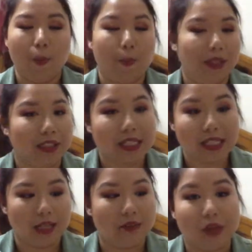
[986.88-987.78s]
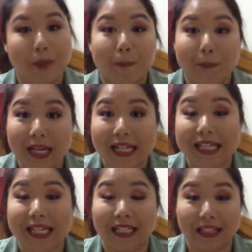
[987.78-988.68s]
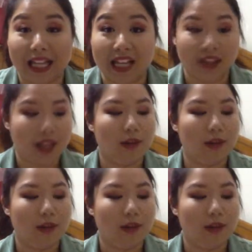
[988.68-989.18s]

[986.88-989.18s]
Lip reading: But this gives amazing length.